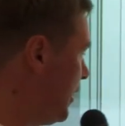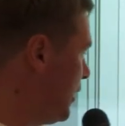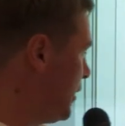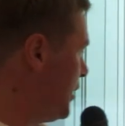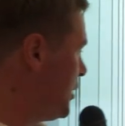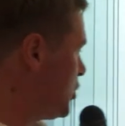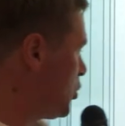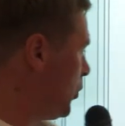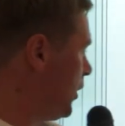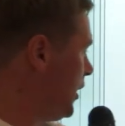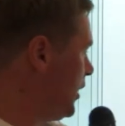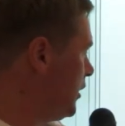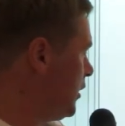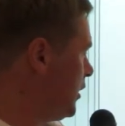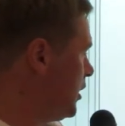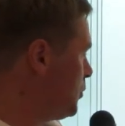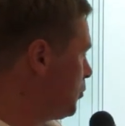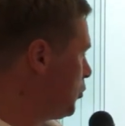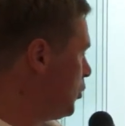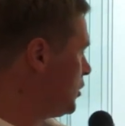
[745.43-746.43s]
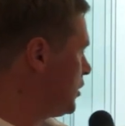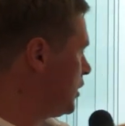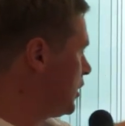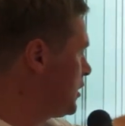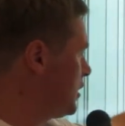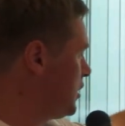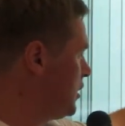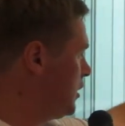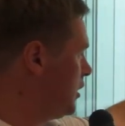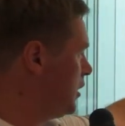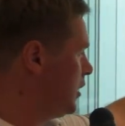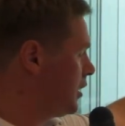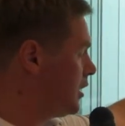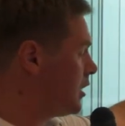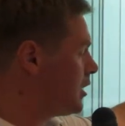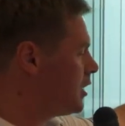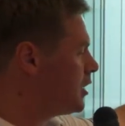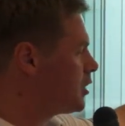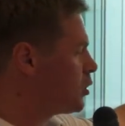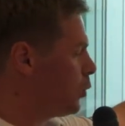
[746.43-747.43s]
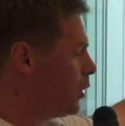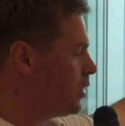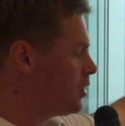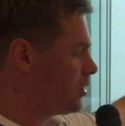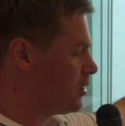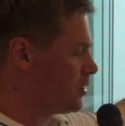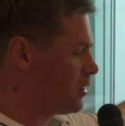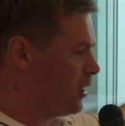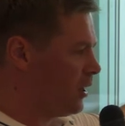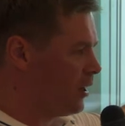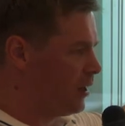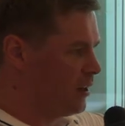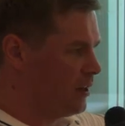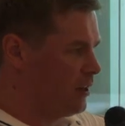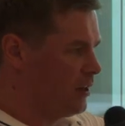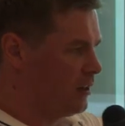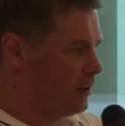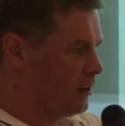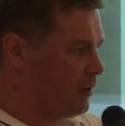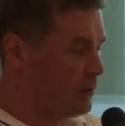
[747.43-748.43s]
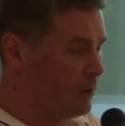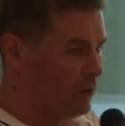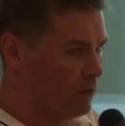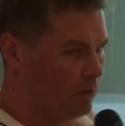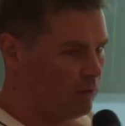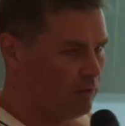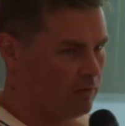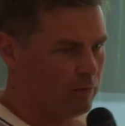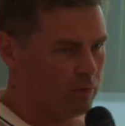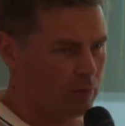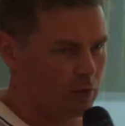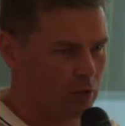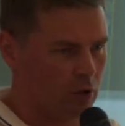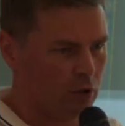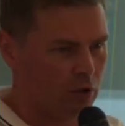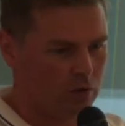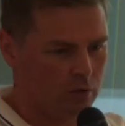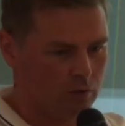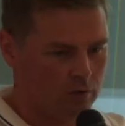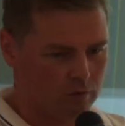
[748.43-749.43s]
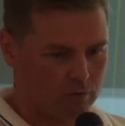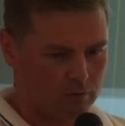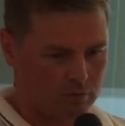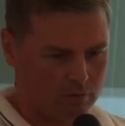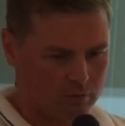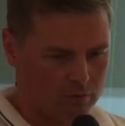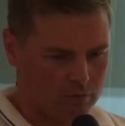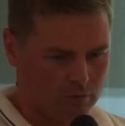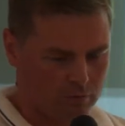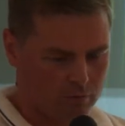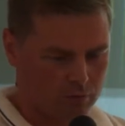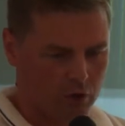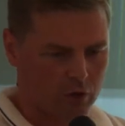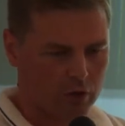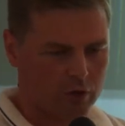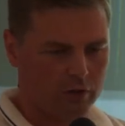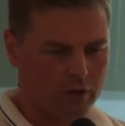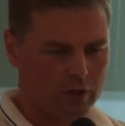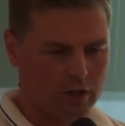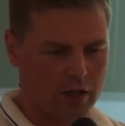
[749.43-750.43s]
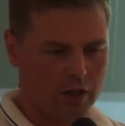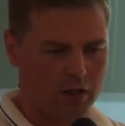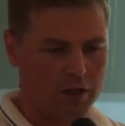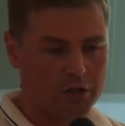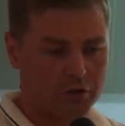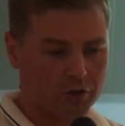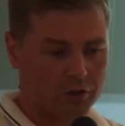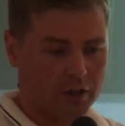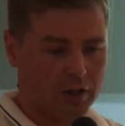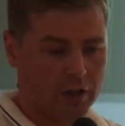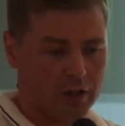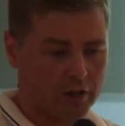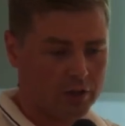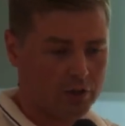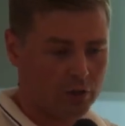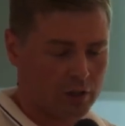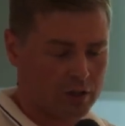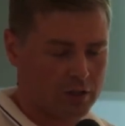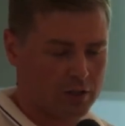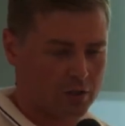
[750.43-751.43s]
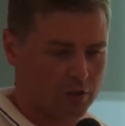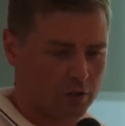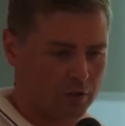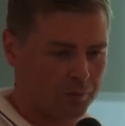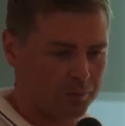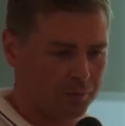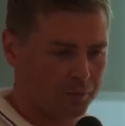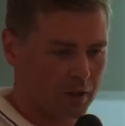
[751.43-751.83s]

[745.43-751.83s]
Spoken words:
these projects, these questions, they are hard. I mean, not figuratively, they are literally hard to answer.